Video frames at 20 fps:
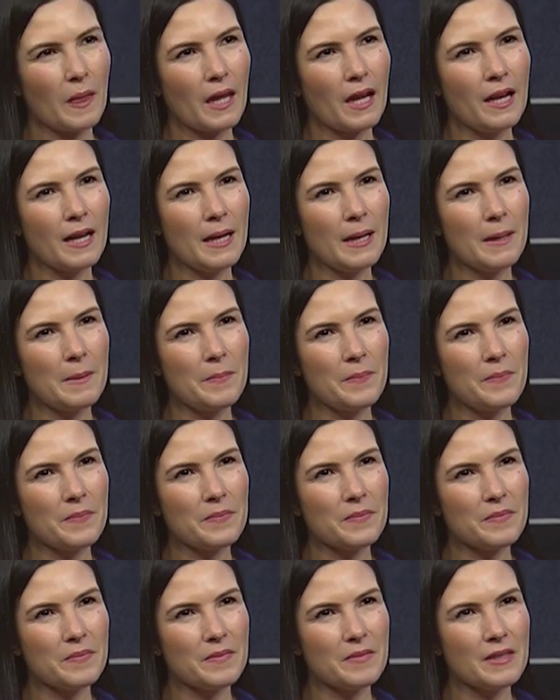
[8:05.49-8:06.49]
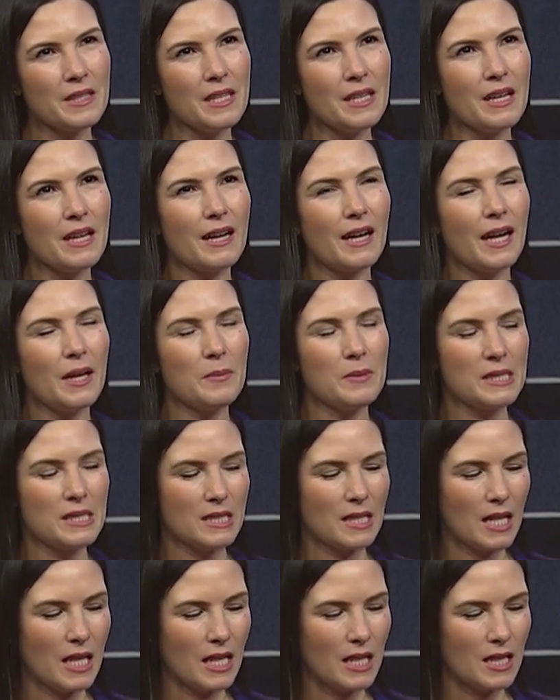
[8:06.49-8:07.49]
Yeah, I would
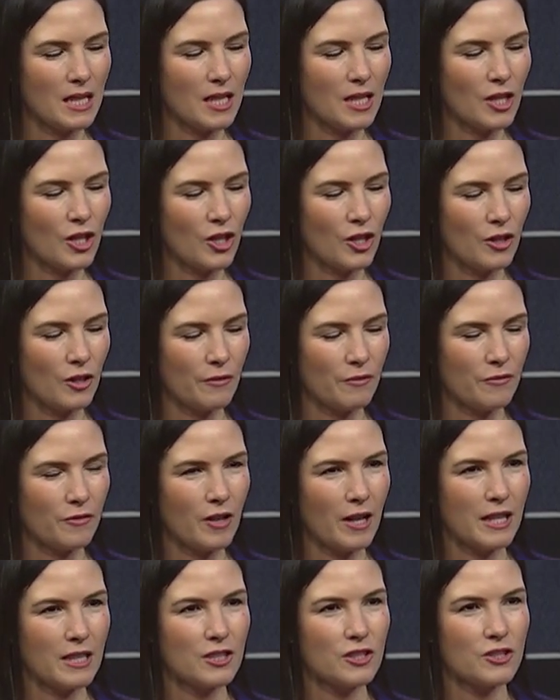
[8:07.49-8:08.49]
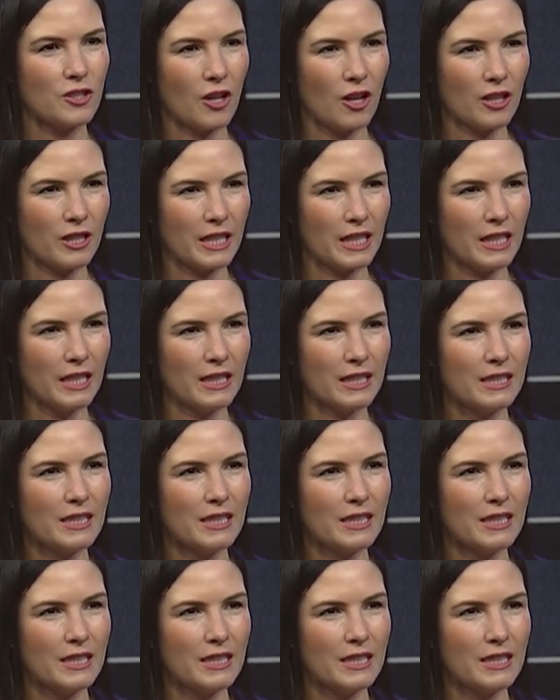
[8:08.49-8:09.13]
say her friend Dolly.